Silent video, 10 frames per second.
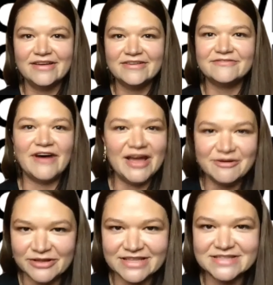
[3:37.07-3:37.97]

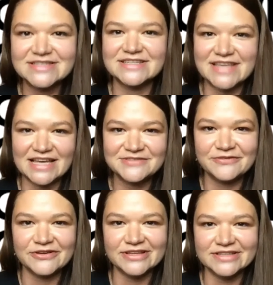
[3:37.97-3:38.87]
viable and
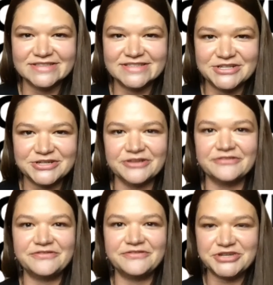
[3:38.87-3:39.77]
successful digital
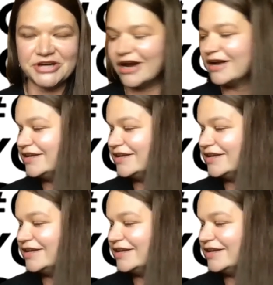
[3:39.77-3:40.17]
future.